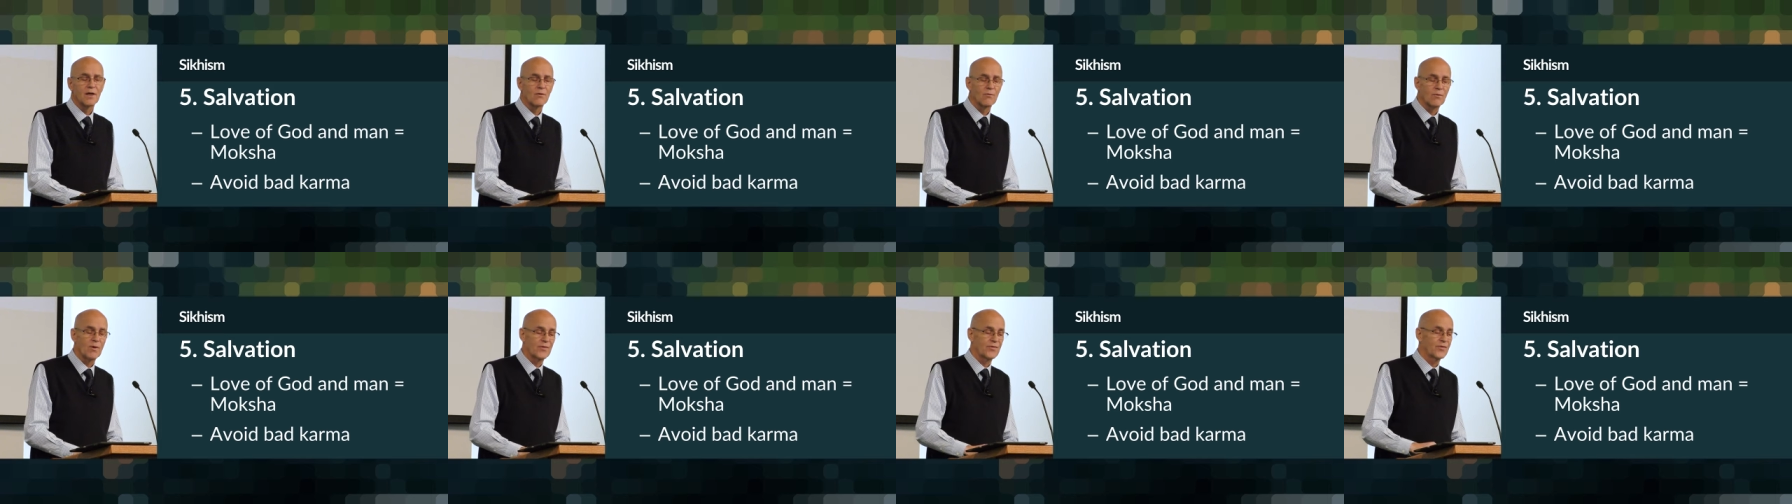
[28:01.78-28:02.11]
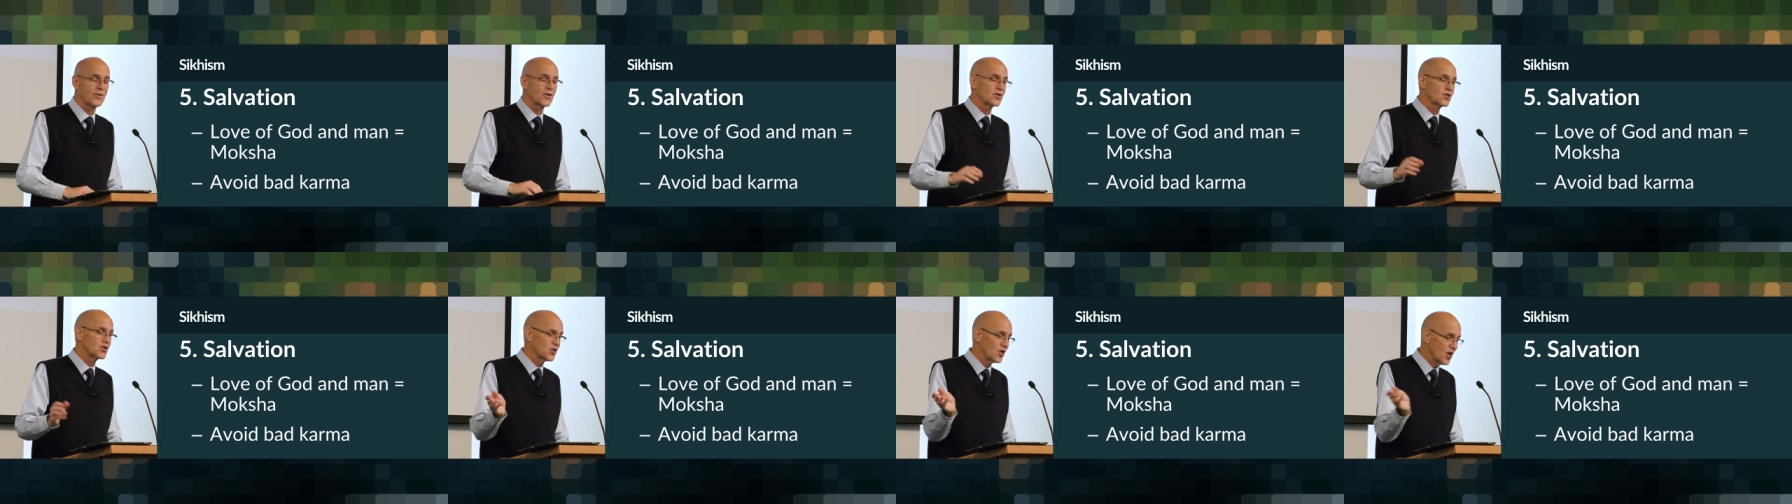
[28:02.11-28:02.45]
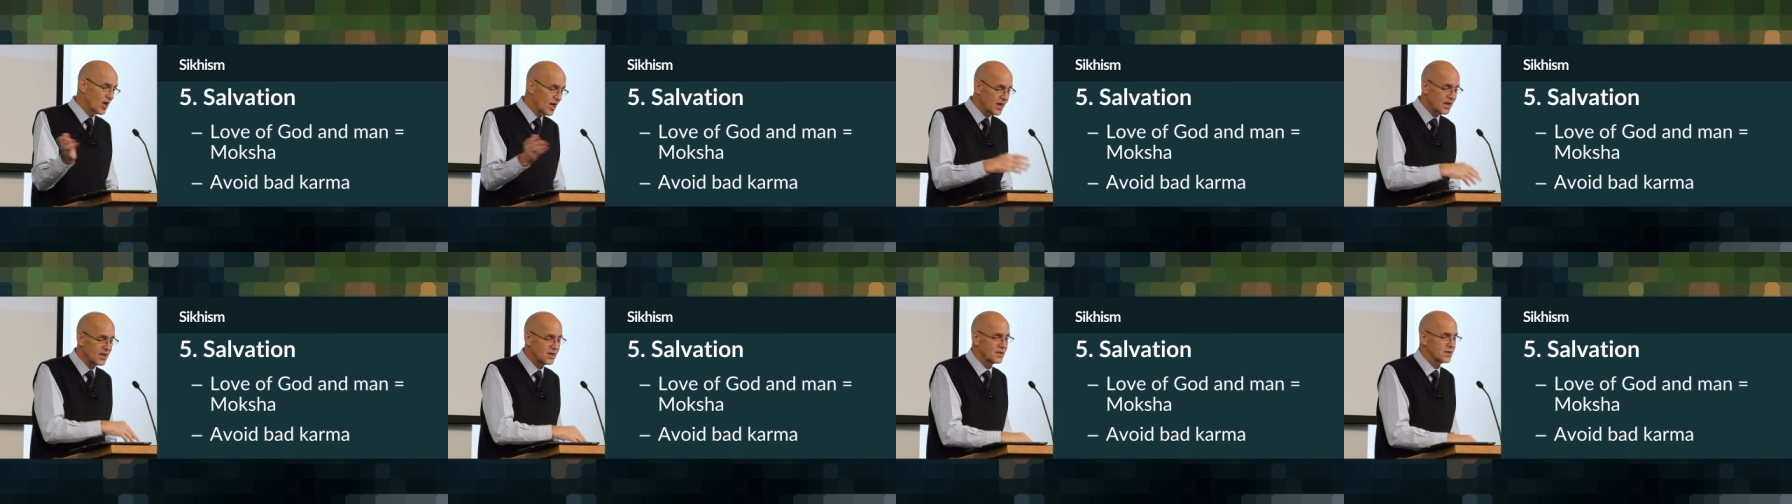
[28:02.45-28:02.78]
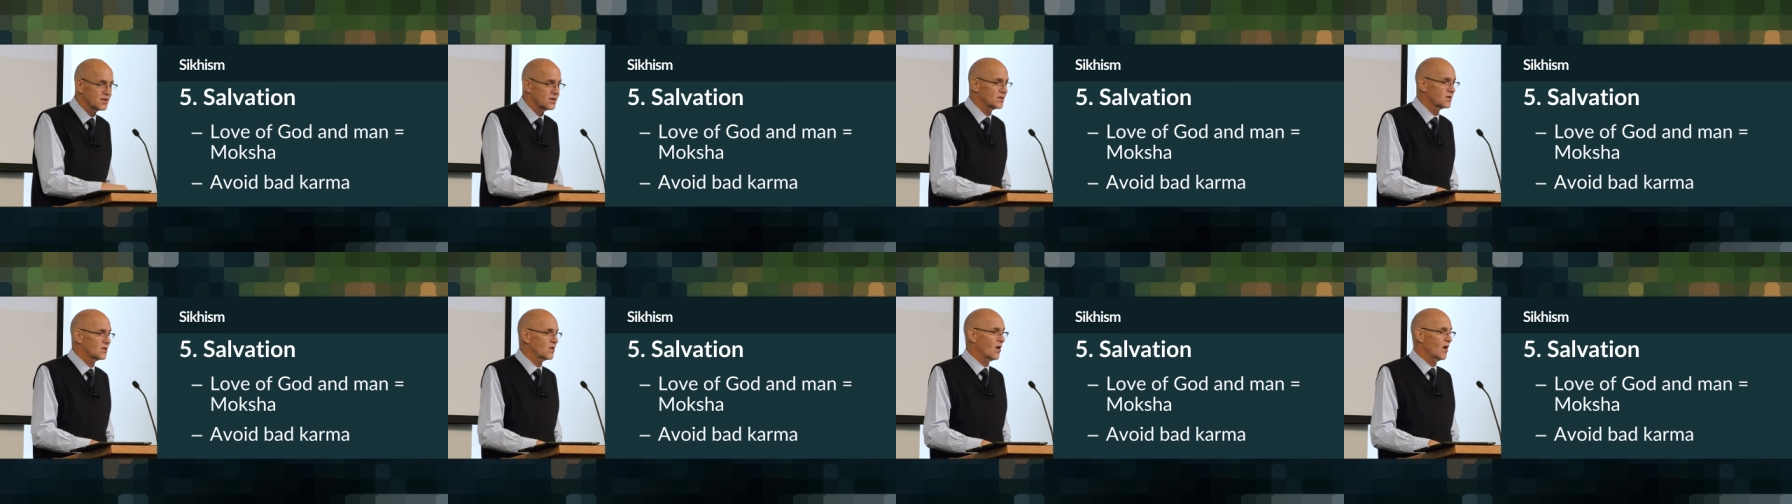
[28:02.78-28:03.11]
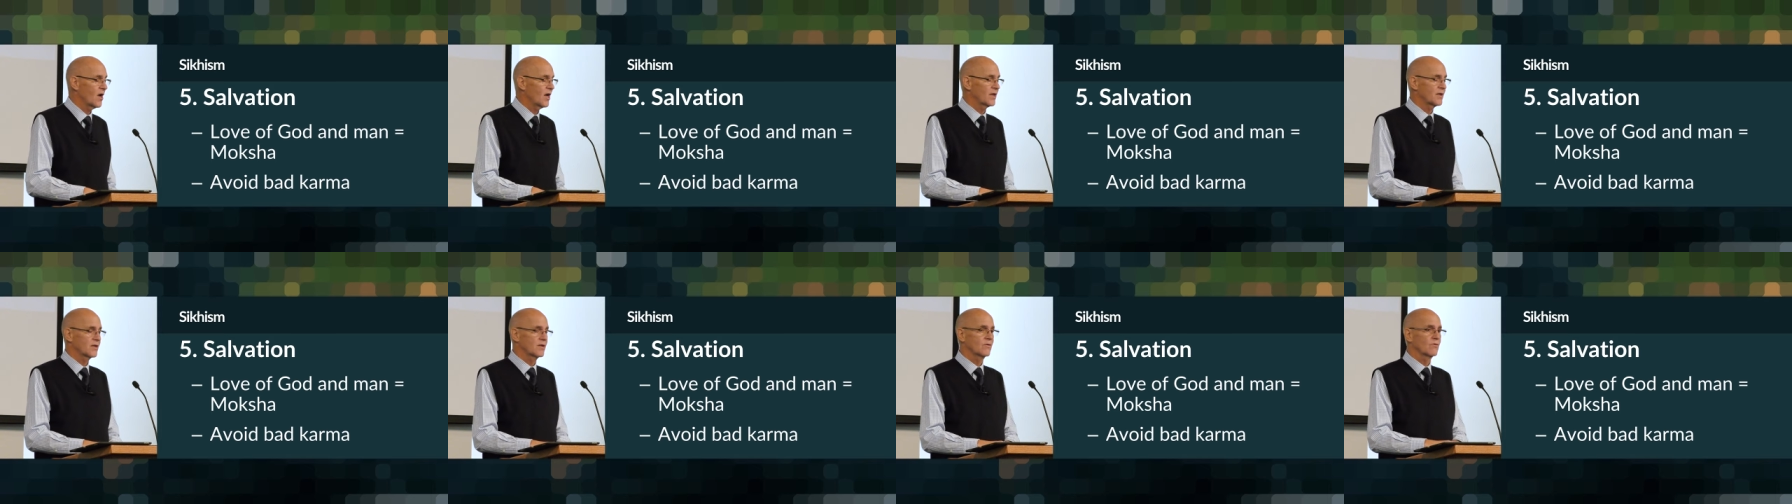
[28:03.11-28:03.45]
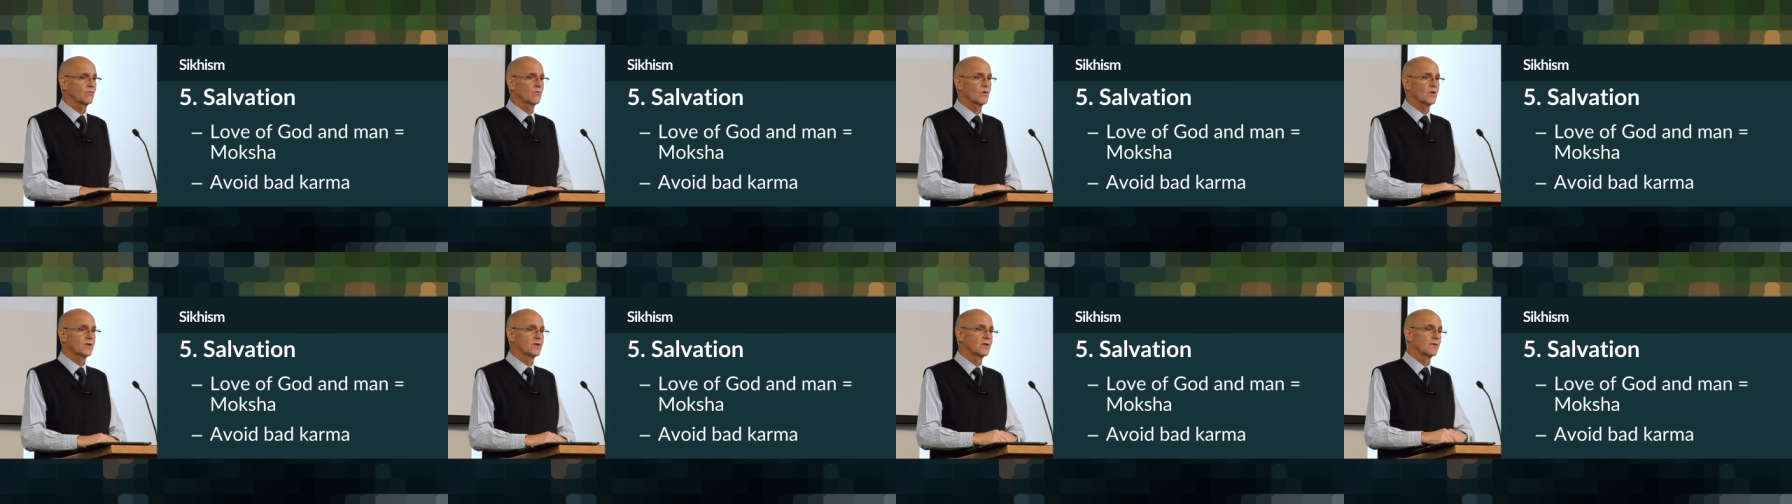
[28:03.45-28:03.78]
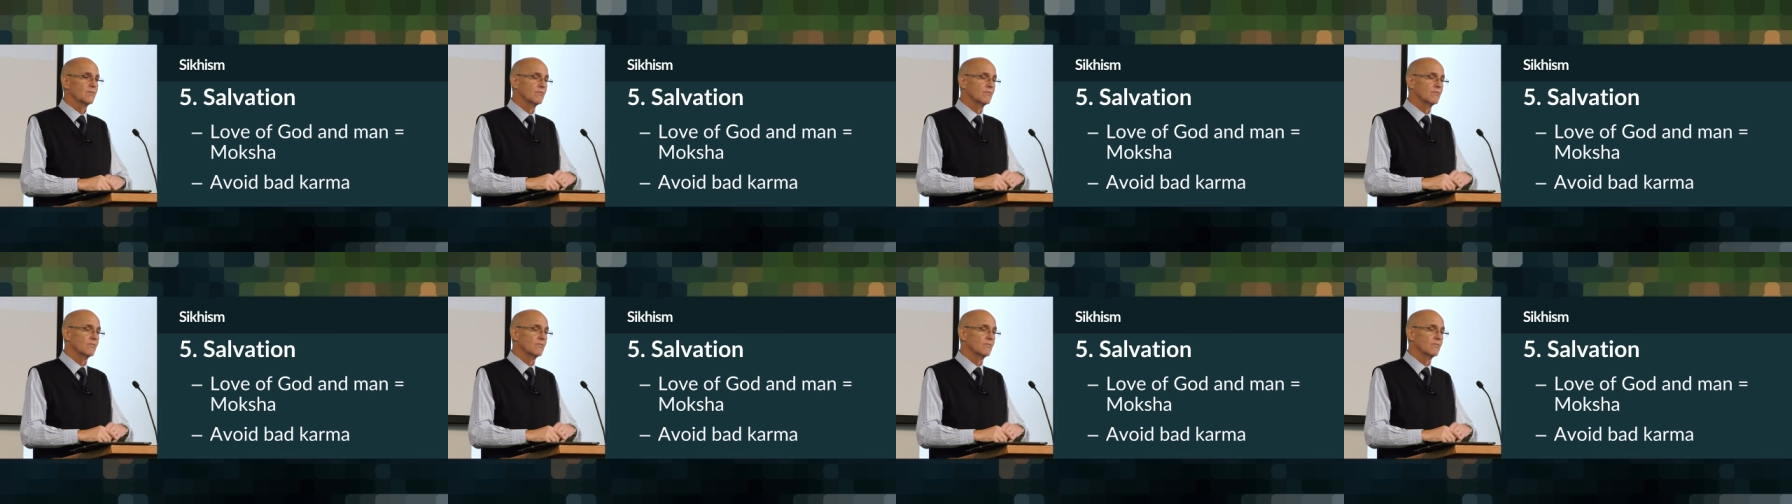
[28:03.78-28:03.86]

what the Jains taught, what